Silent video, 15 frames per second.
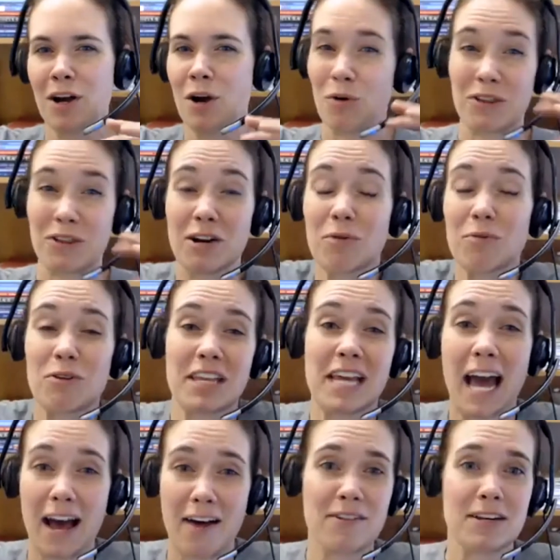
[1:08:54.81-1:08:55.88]
or they don't really
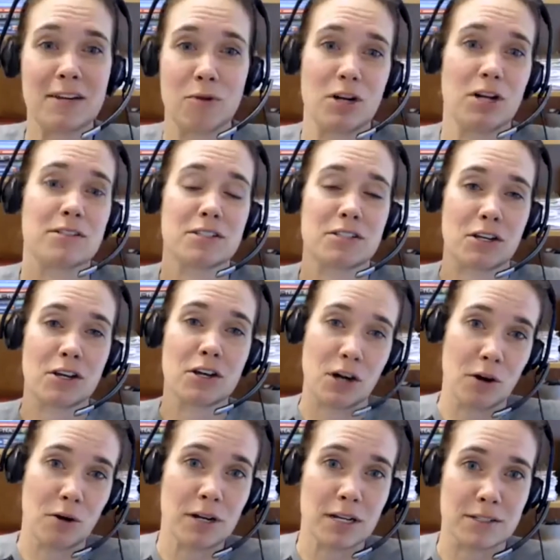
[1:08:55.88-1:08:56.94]
have anywhere else to
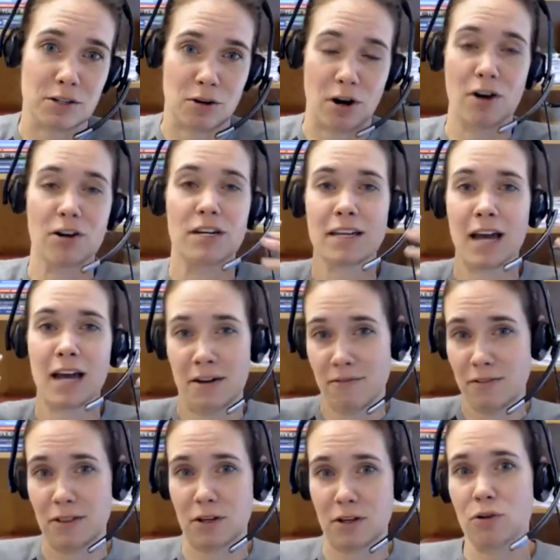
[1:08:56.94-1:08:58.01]
go because they're already kind of
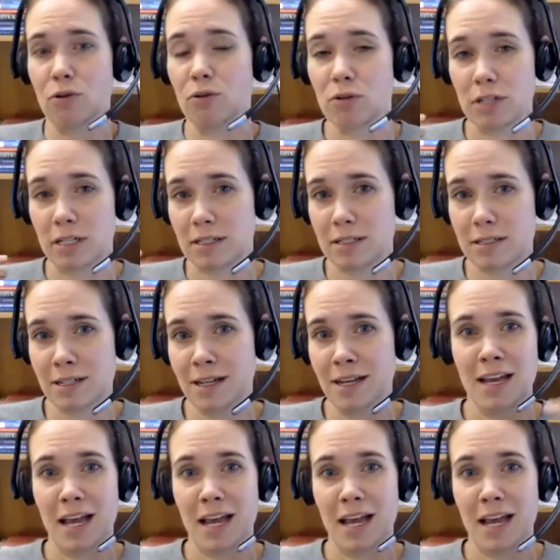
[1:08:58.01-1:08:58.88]
in the coolest